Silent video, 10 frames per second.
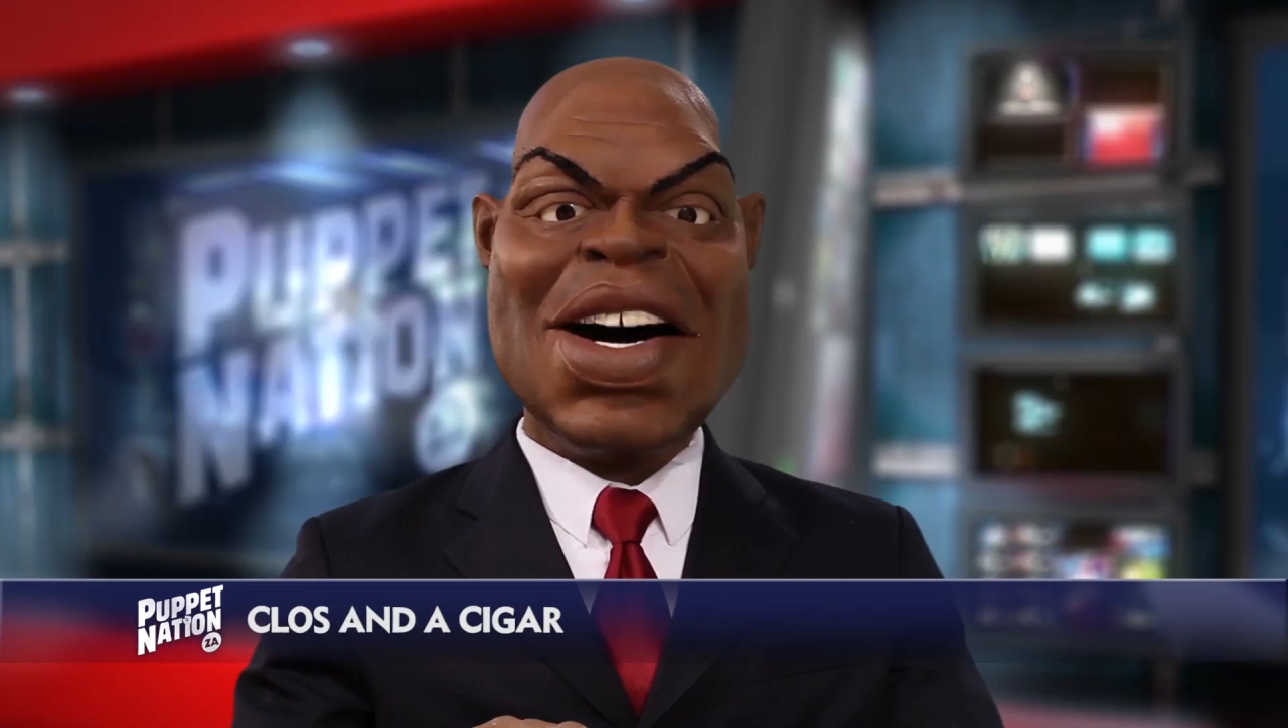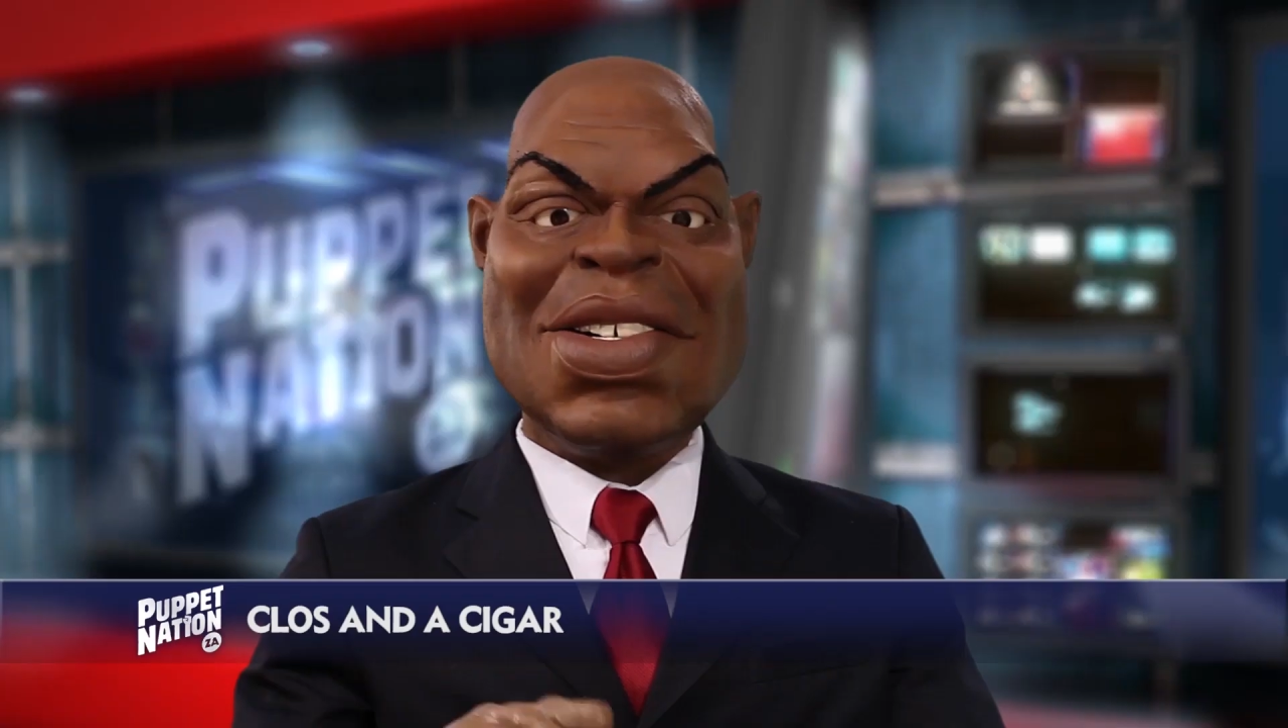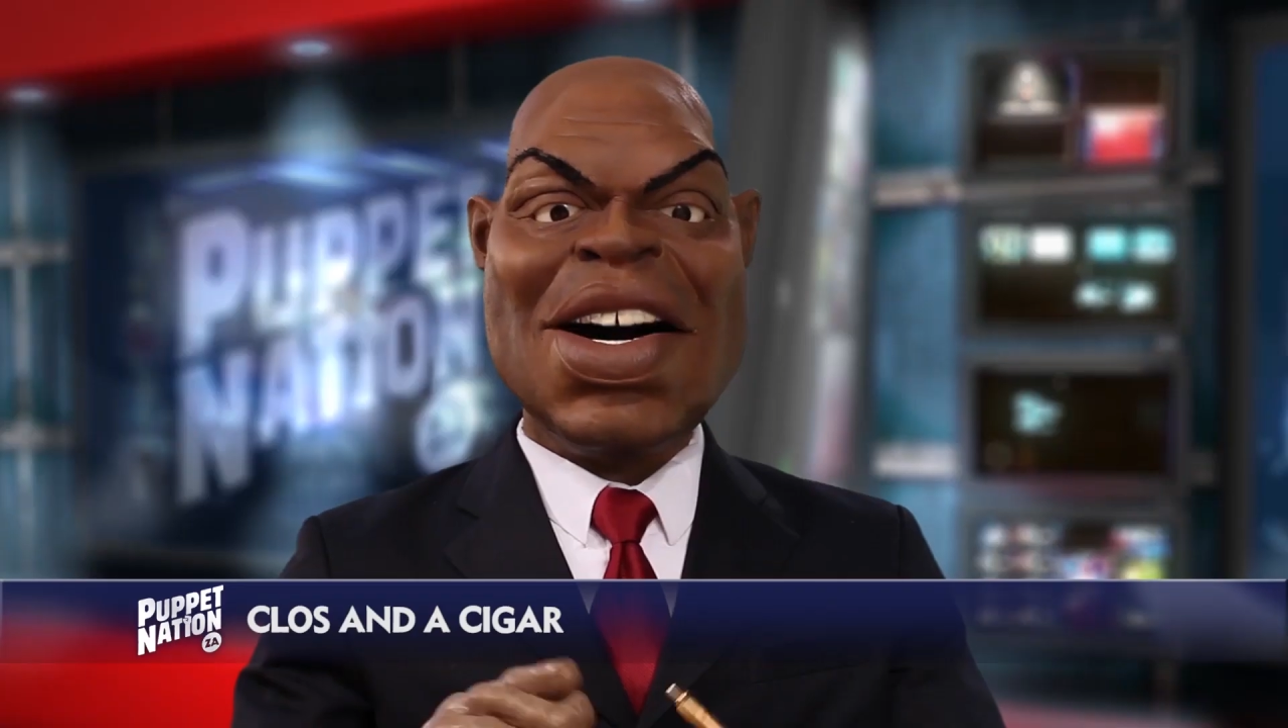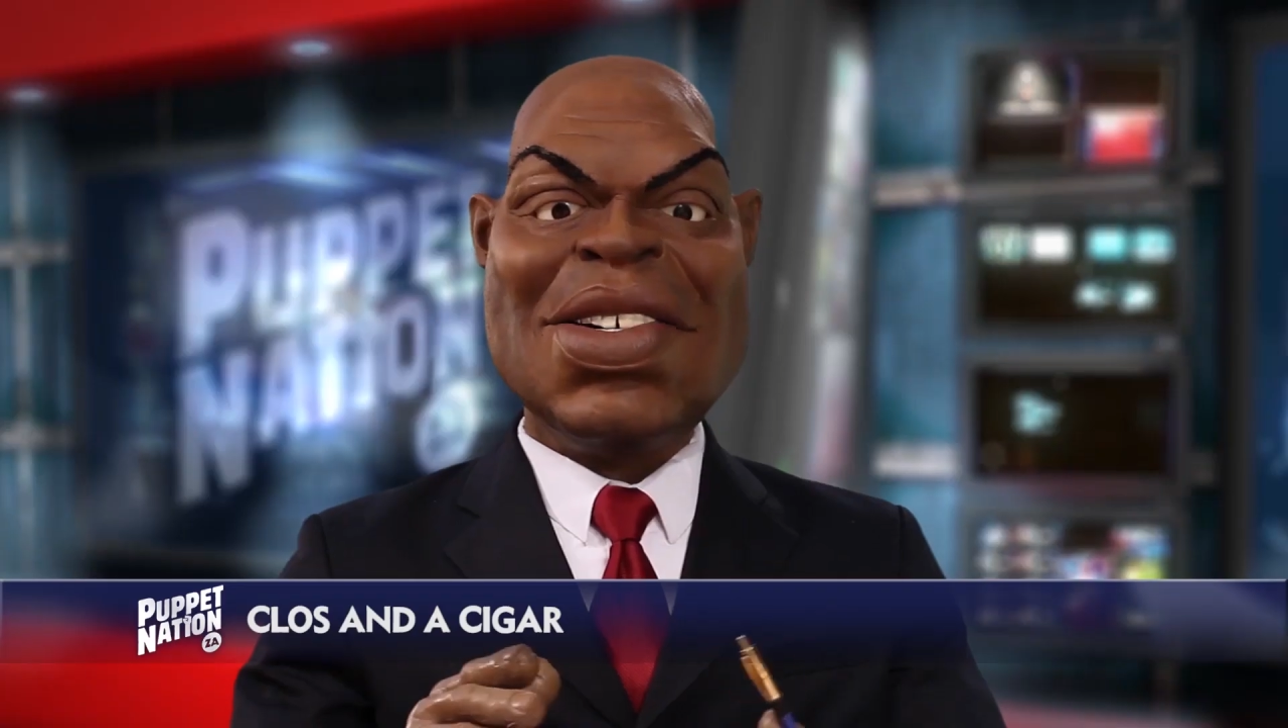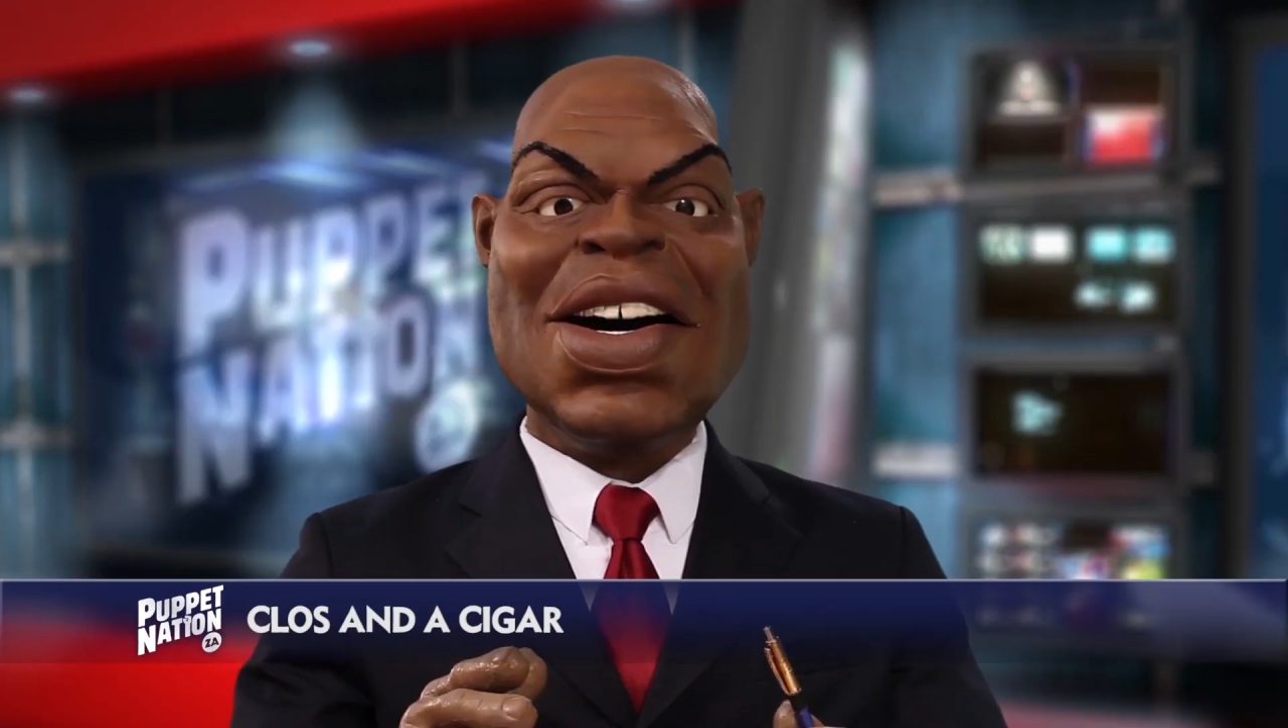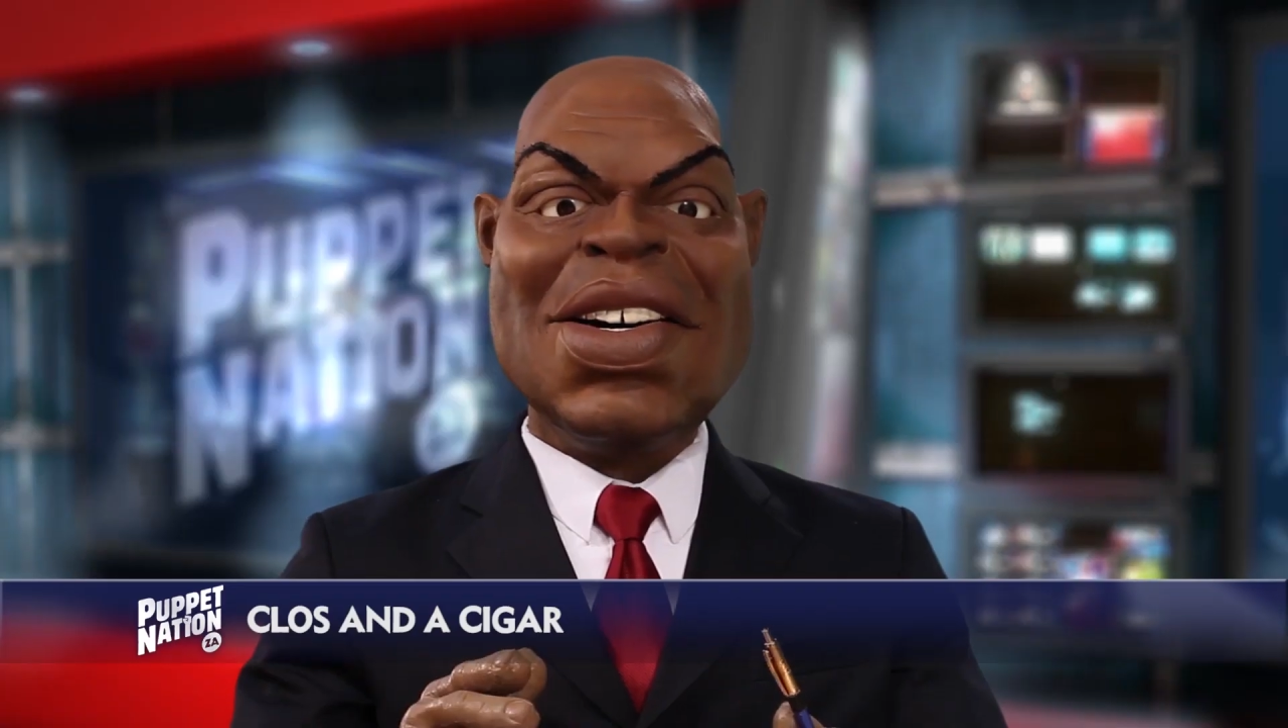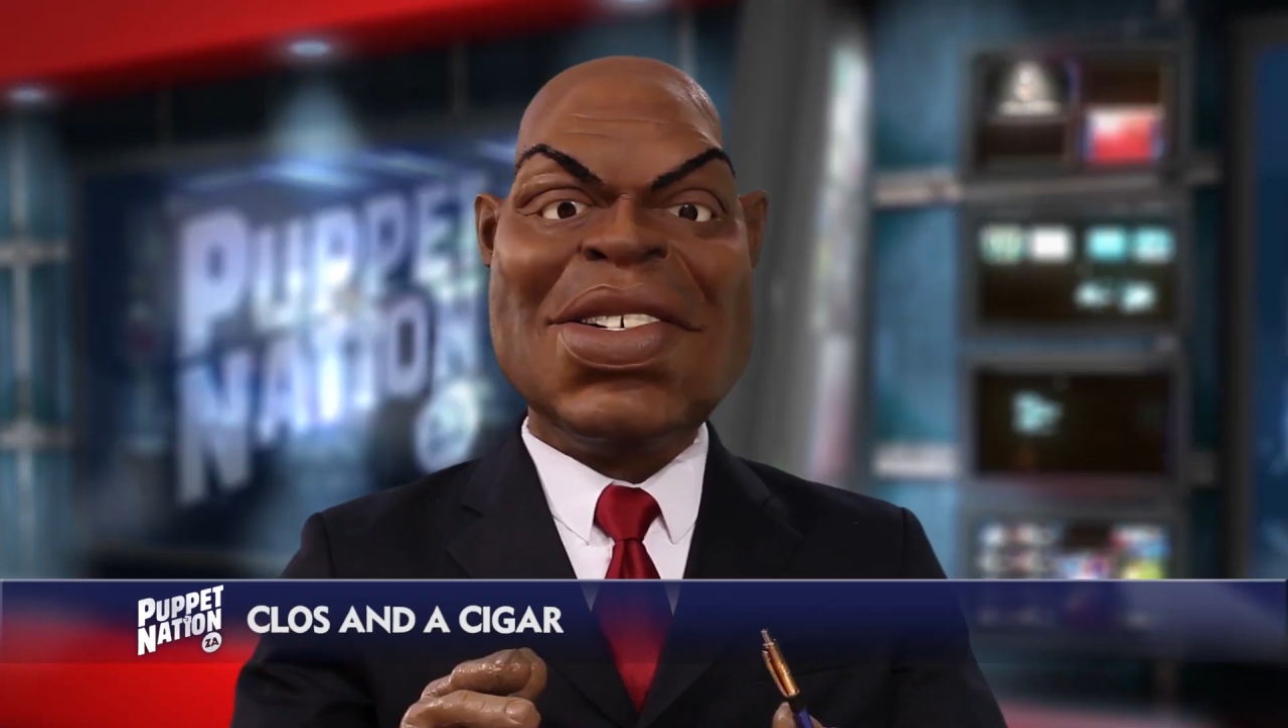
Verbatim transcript: He became the